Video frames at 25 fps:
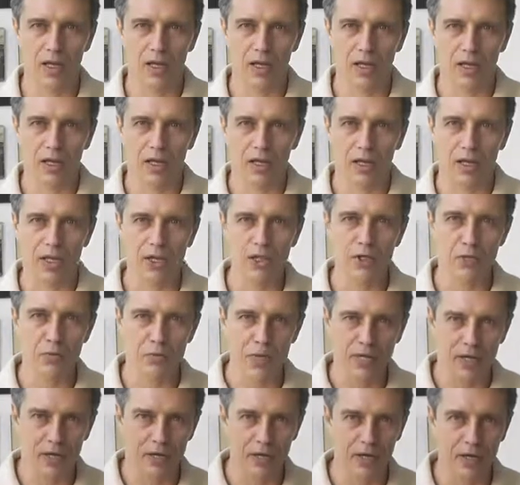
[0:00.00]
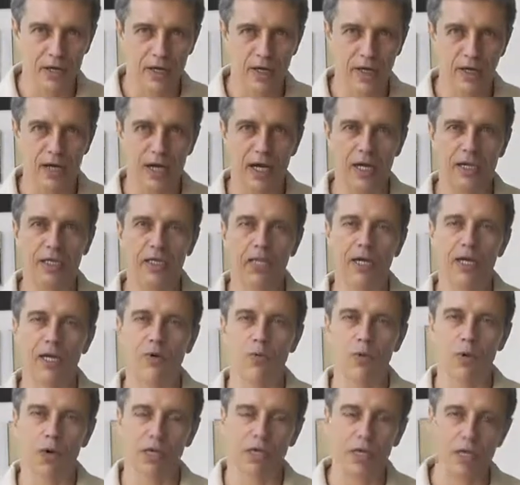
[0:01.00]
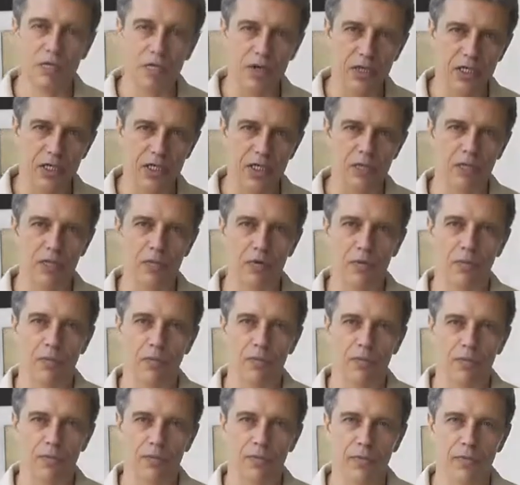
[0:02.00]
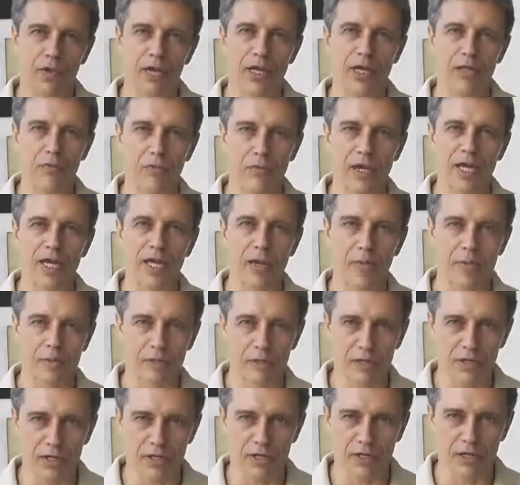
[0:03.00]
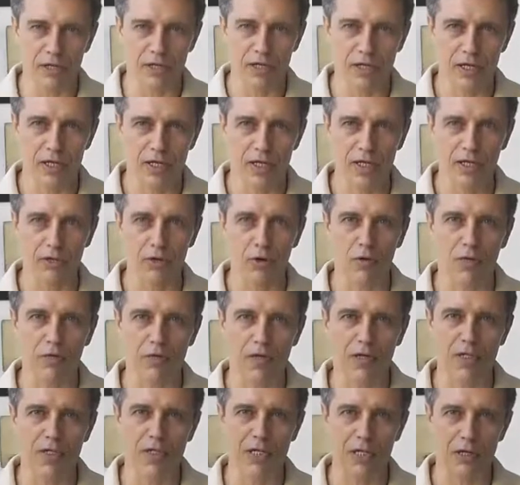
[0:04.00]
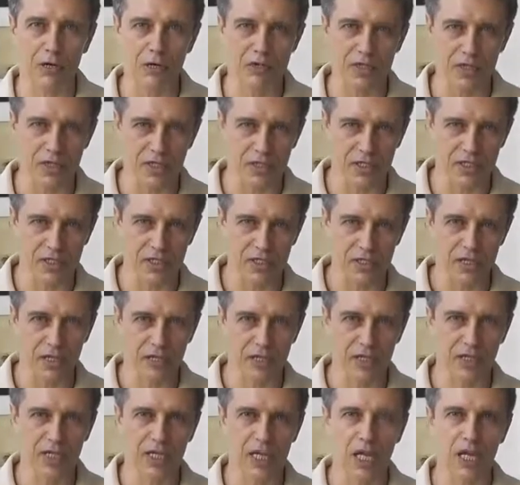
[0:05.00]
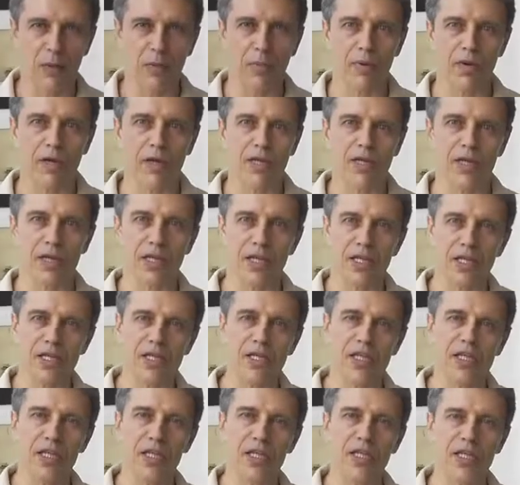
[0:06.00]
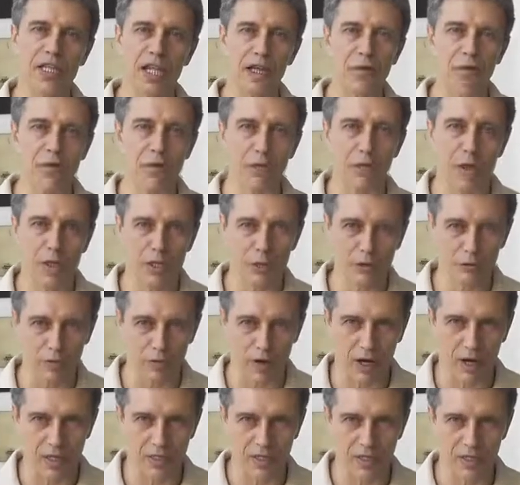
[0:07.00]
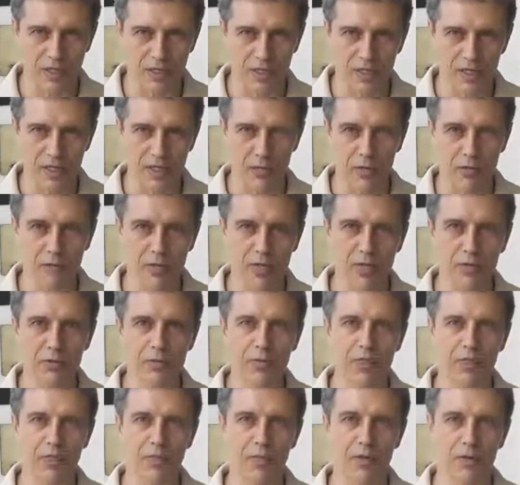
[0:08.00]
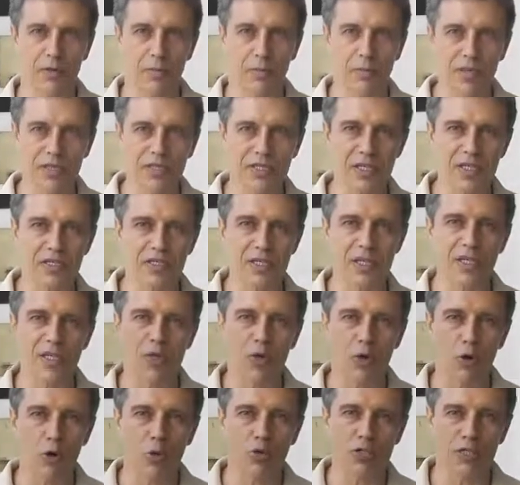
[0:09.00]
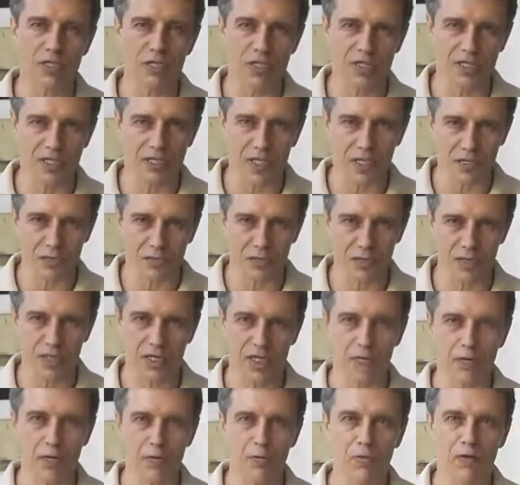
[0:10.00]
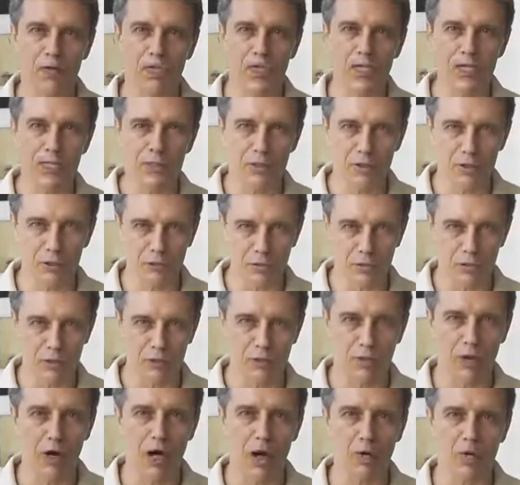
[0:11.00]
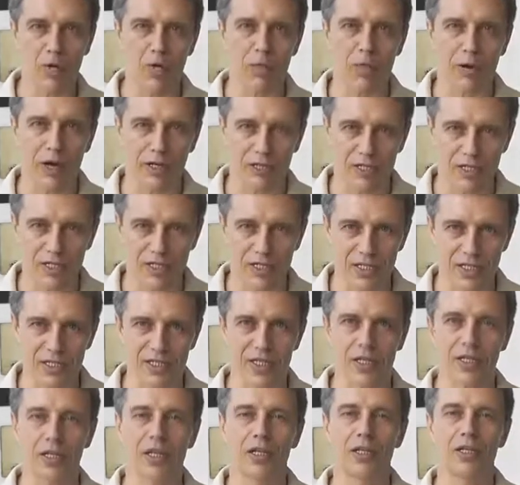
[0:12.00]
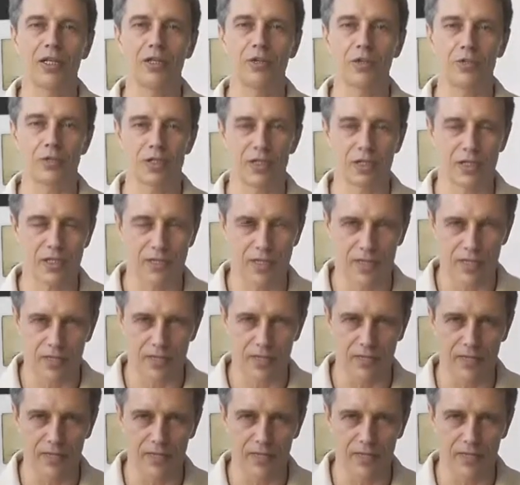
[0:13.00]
Each week I take one question from the Headway community and offering solutions that help each and every one of us build the business and coaching skills we need to for our practices to succeed.